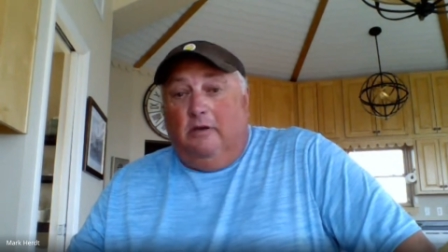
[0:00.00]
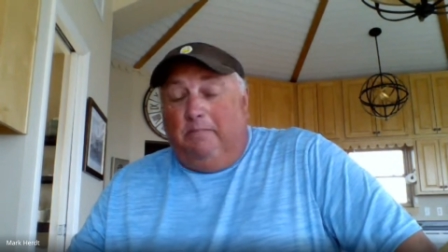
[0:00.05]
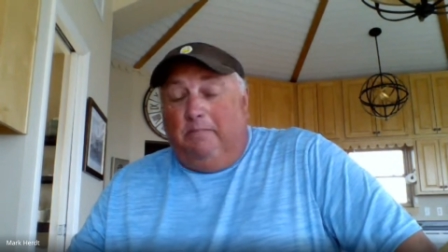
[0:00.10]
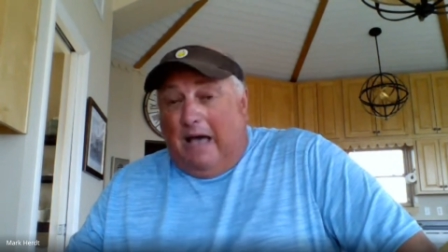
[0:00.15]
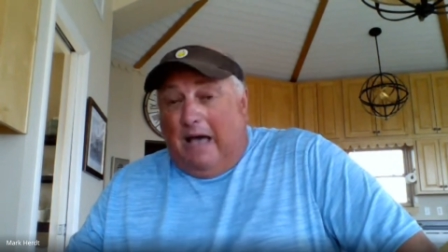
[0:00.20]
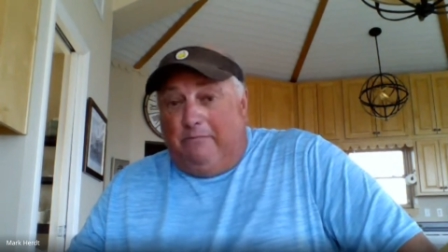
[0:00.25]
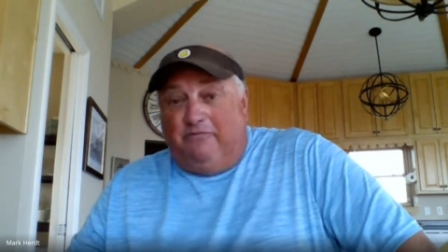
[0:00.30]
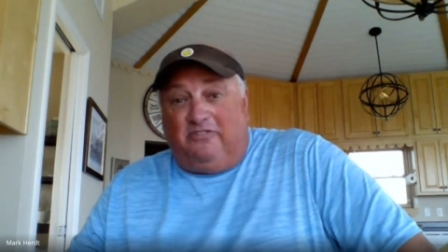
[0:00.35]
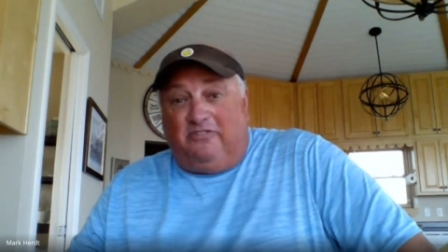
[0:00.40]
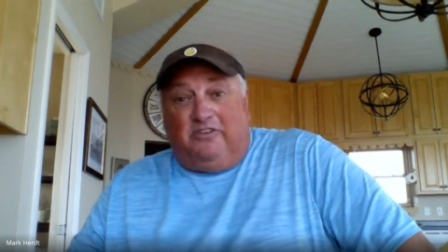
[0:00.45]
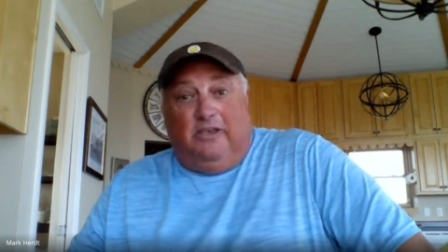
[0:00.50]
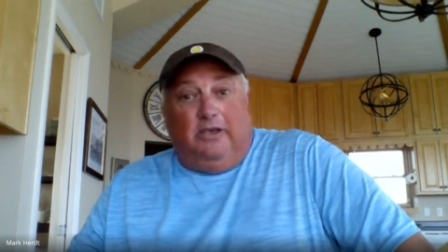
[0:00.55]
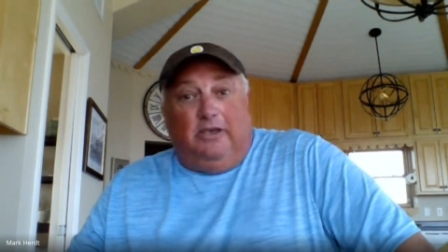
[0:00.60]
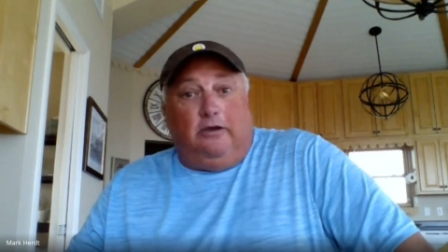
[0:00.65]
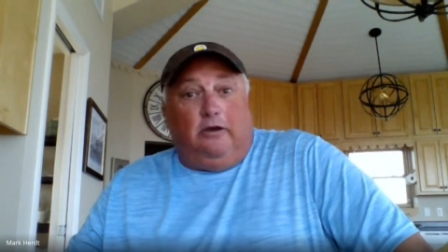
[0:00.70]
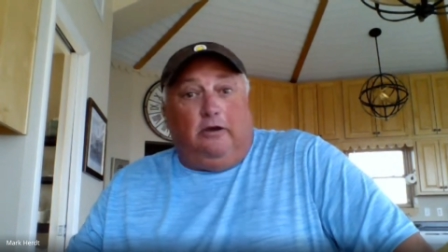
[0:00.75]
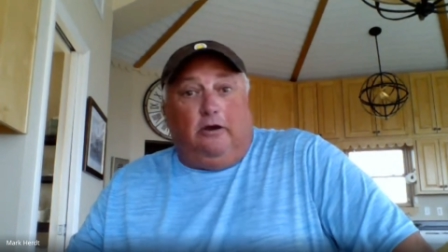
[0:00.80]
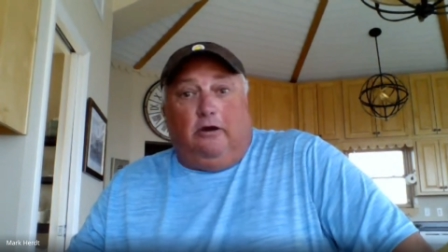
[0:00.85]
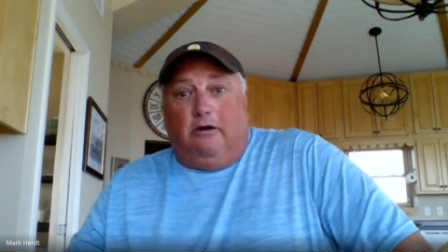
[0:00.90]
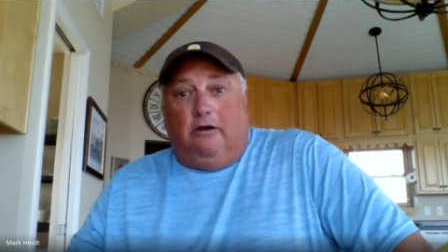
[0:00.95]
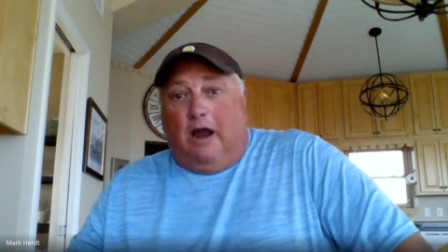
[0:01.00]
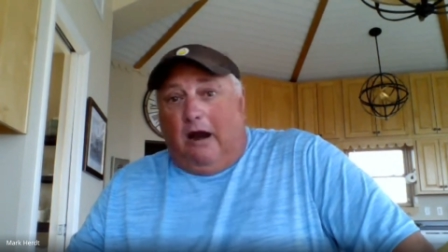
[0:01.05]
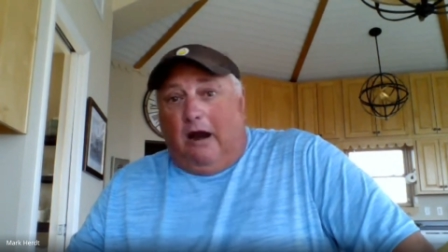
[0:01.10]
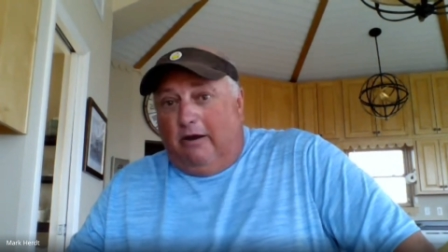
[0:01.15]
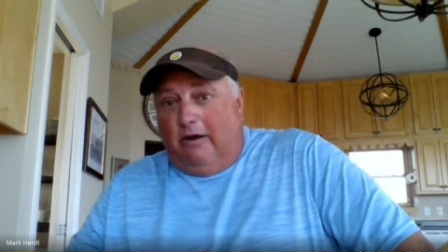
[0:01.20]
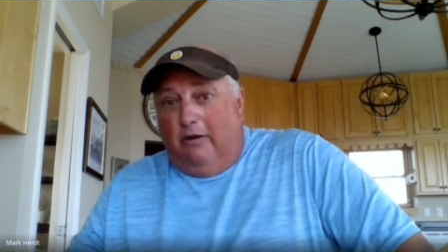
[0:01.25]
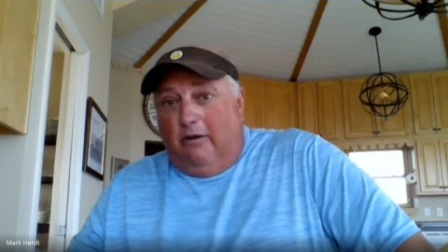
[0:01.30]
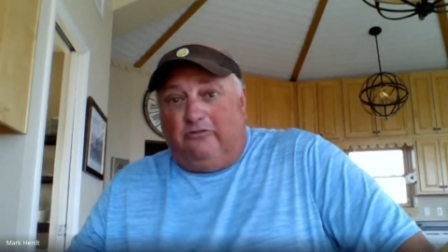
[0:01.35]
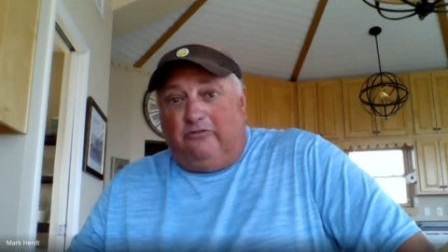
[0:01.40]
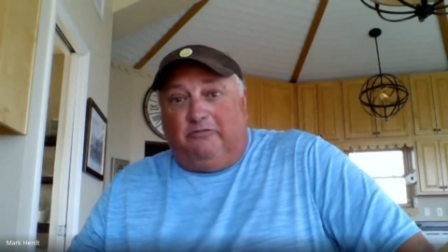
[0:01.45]
Bob Seger,
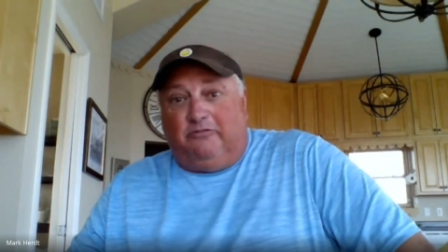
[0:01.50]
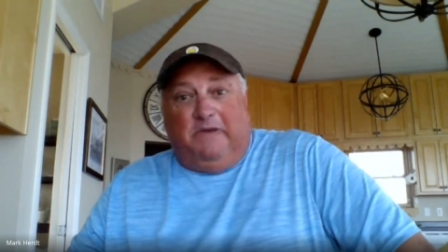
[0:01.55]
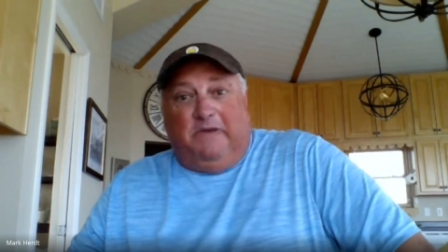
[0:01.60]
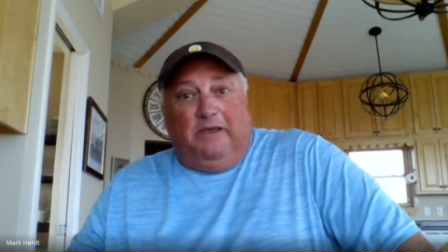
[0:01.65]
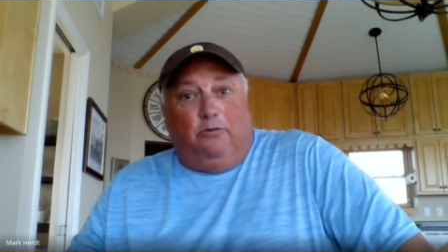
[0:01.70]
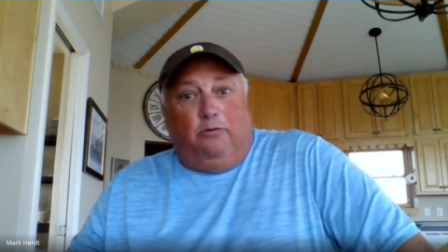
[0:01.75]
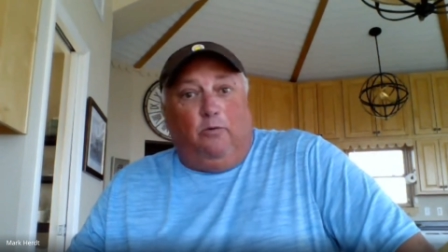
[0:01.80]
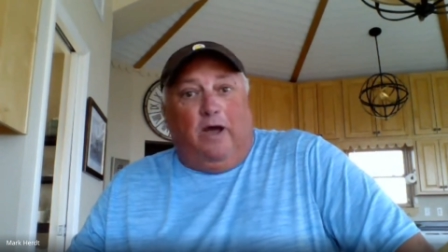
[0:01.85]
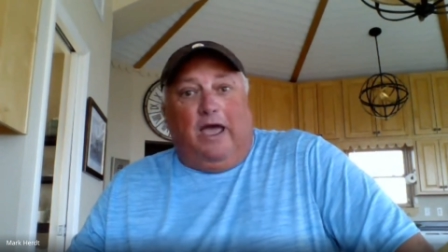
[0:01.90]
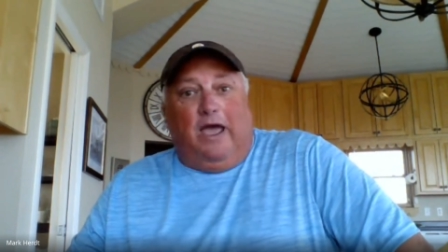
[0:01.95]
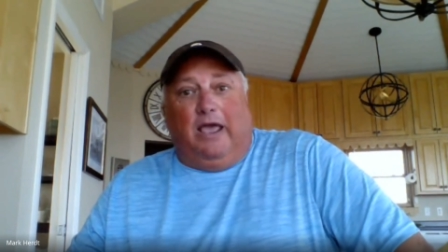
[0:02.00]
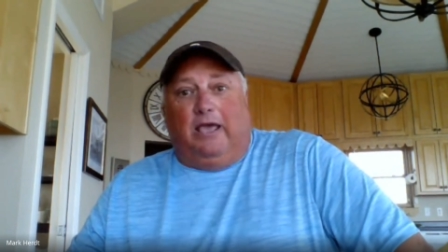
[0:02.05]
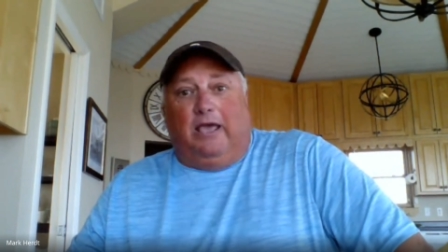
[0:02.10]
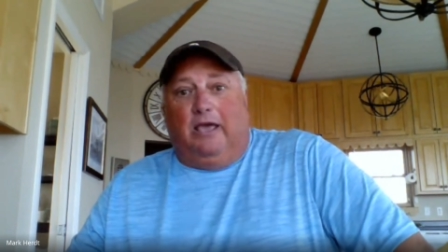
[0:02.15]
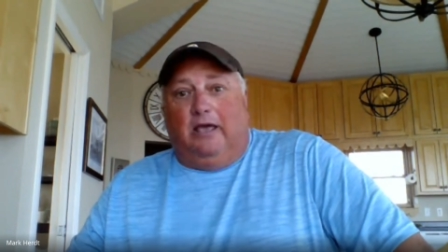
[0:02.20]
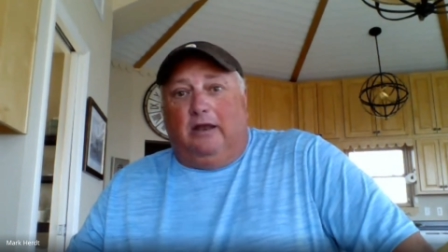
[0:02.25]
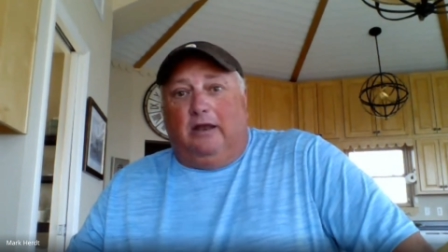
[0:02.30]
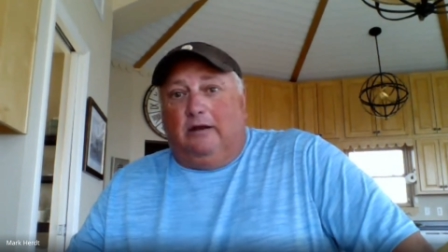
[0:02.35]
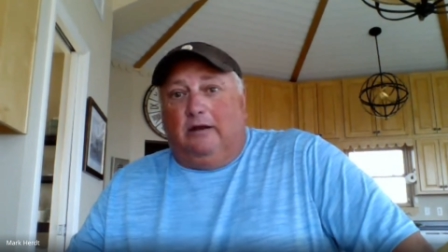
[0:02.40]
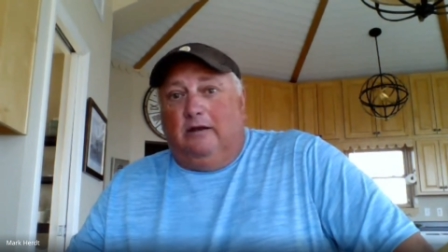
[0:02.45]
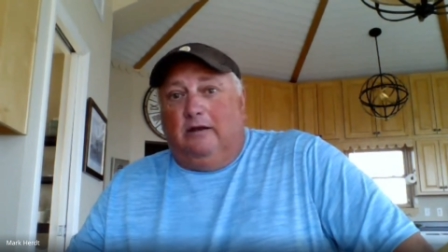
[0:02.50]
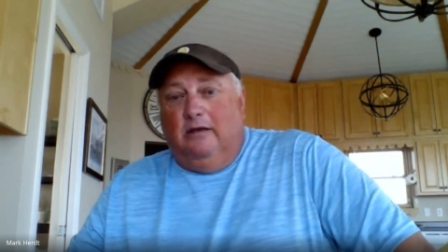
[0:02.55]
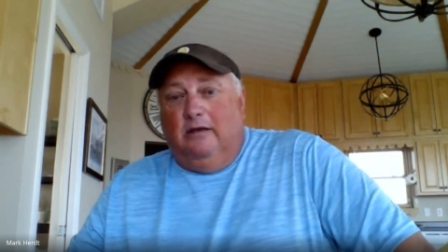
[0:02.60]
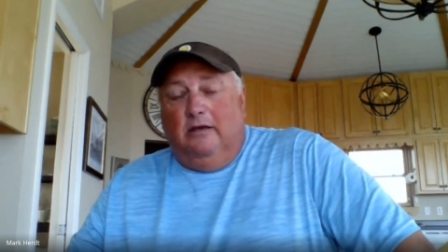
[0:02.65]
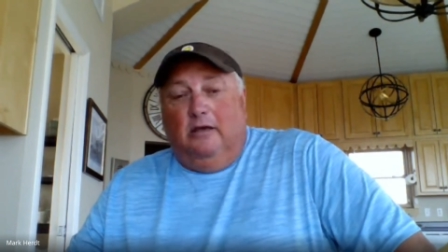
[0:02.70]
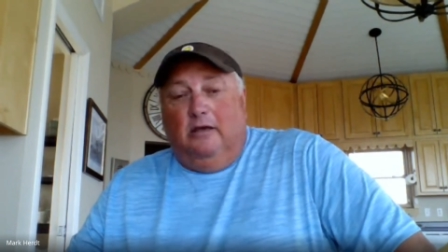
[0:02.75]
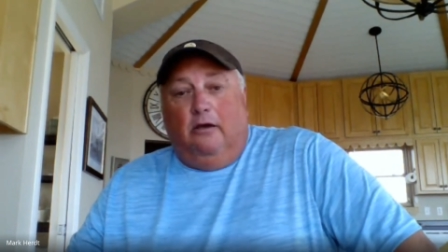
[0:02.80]
REO Speedwagon,